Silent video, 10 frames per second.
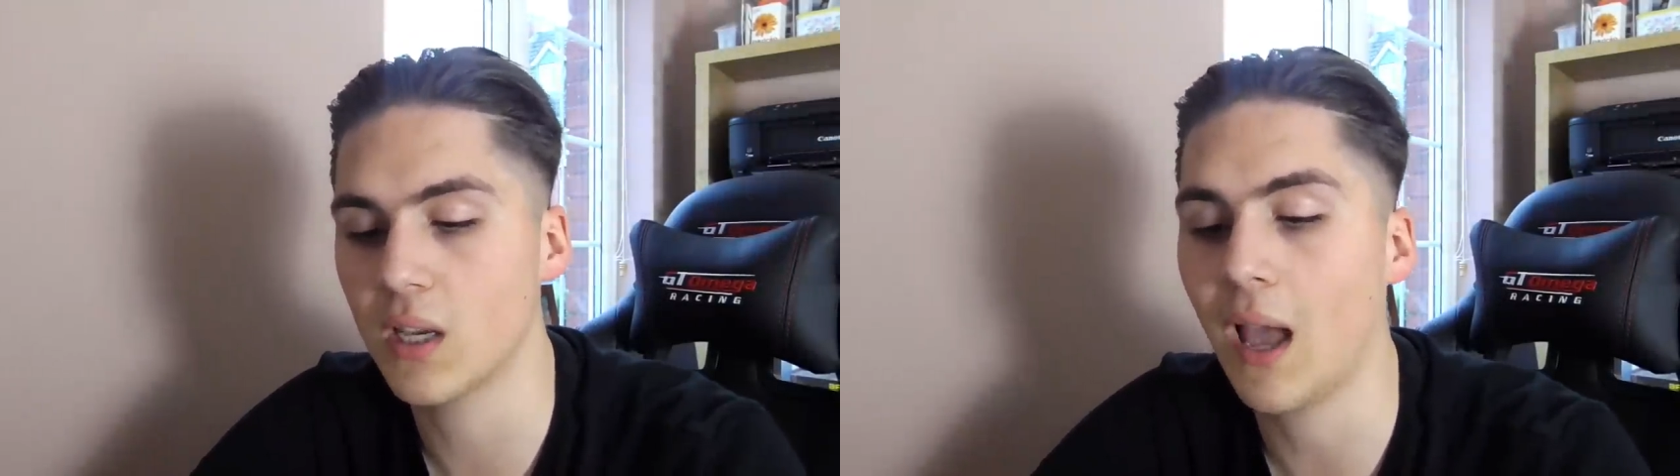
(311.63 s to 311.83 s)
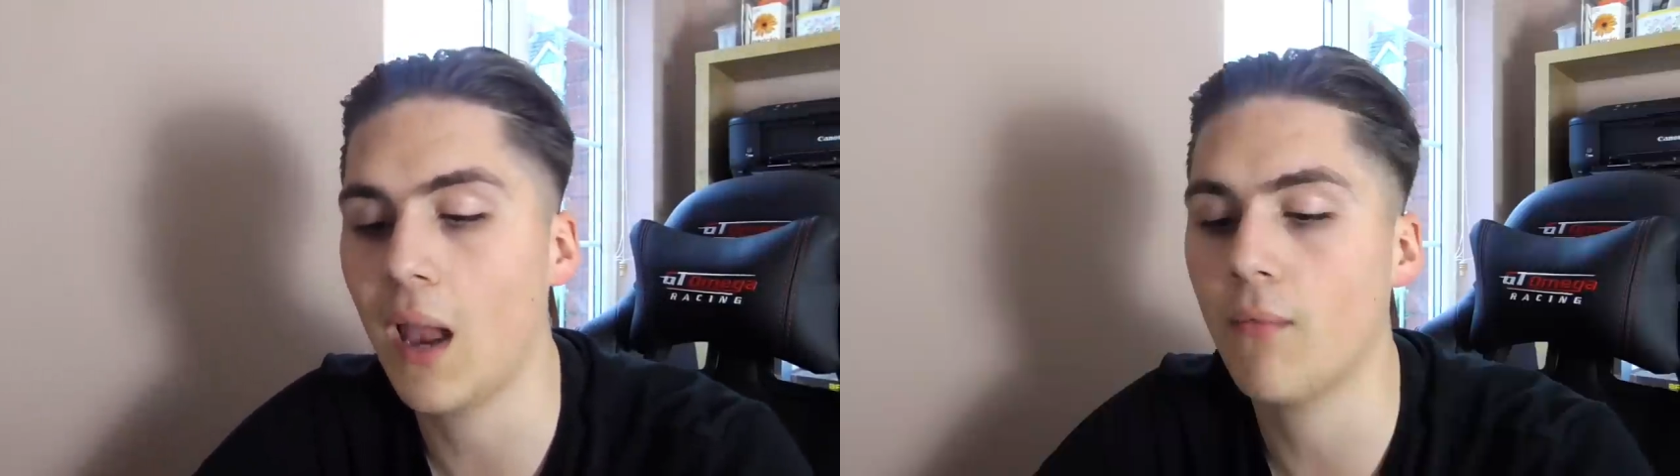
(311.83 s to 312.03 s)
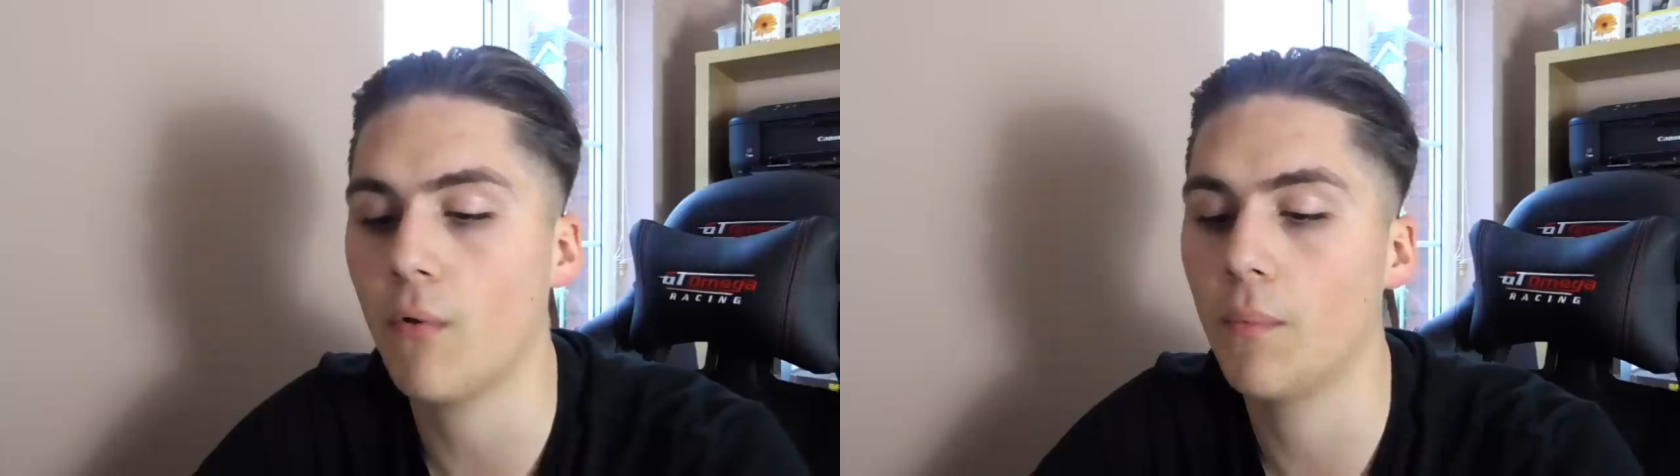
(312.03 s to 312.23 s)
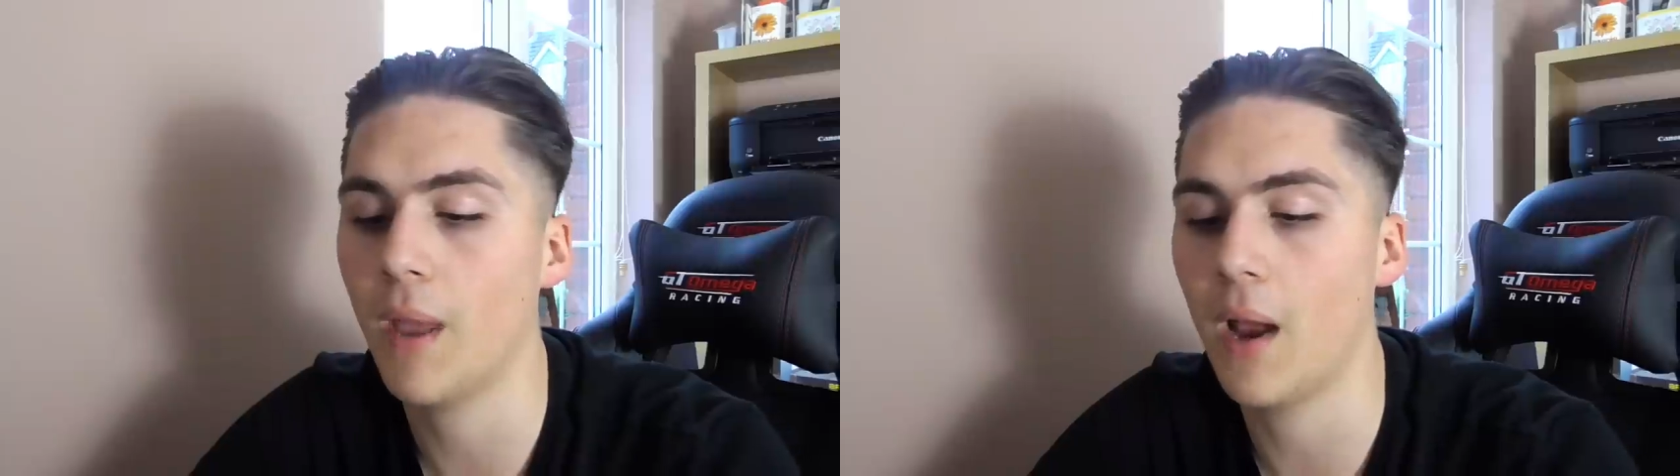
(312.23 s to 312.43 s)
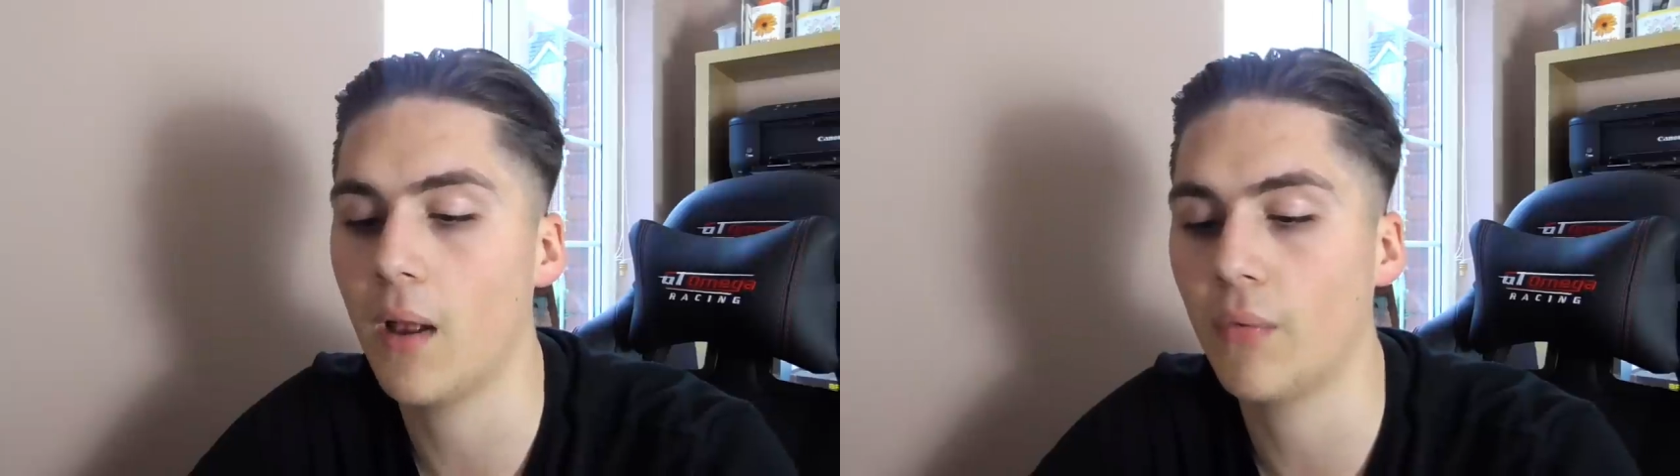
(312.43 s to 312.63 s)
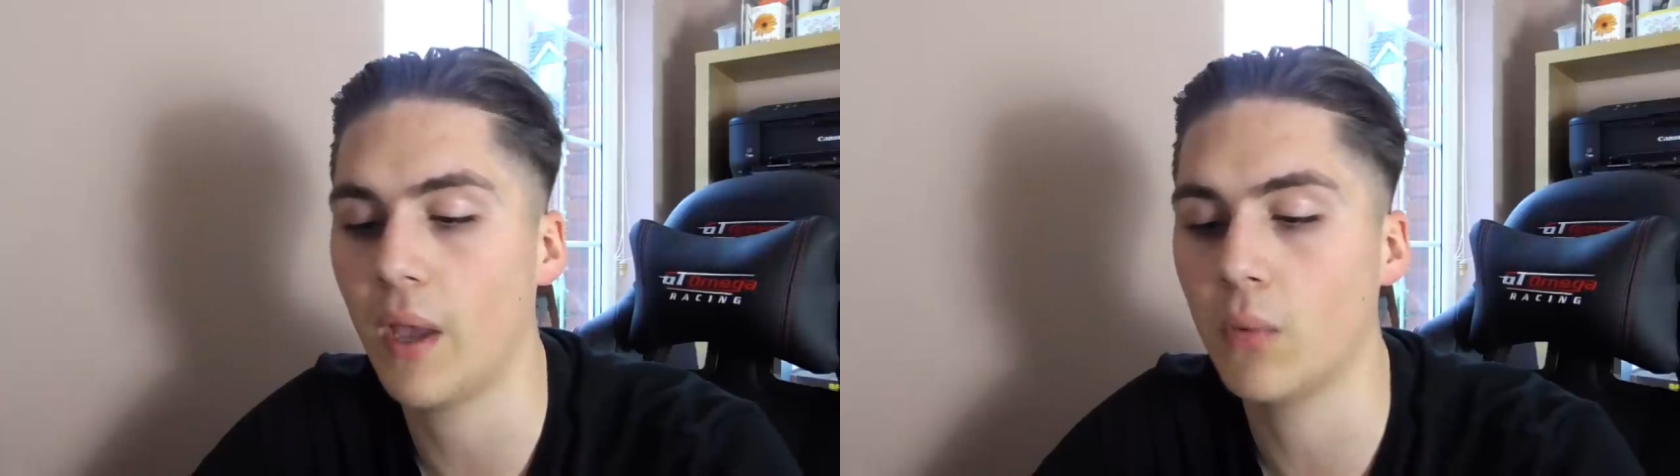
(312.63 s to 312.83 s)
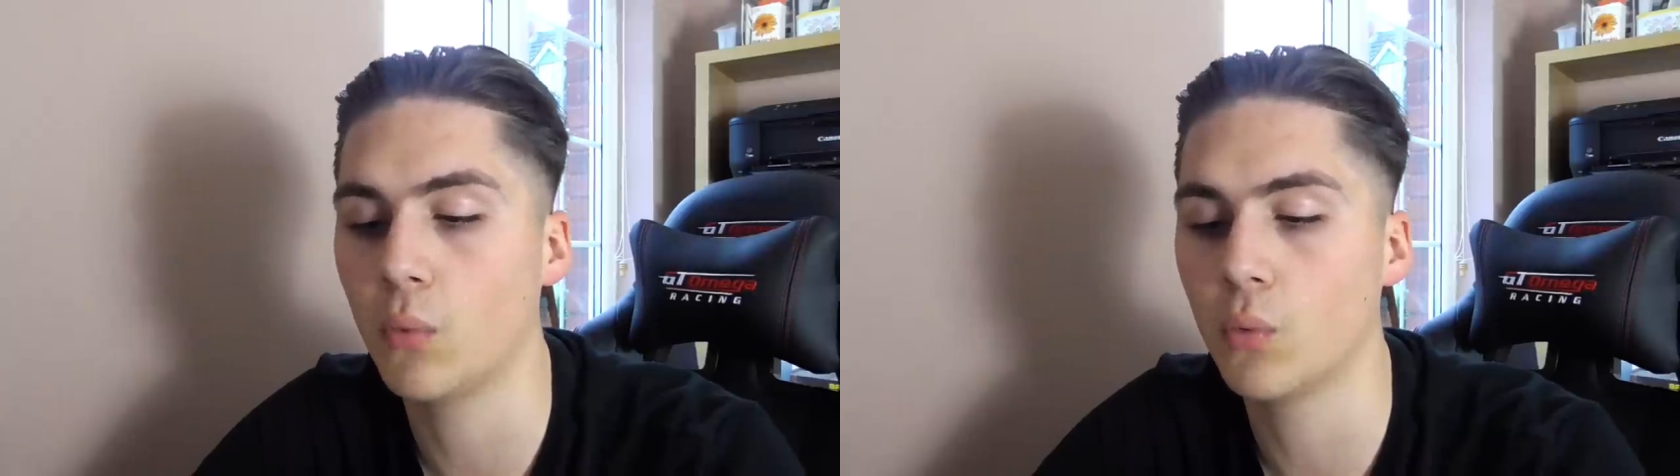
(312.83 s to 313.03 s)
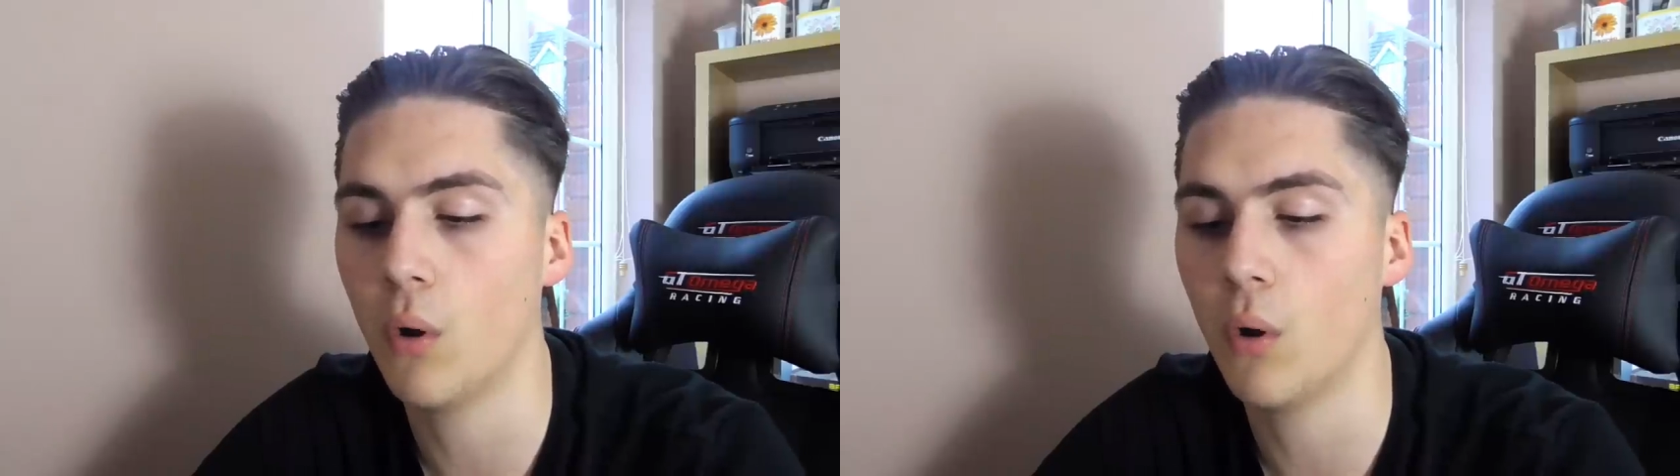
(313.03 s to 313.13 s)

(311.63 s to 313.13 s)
it came from that they would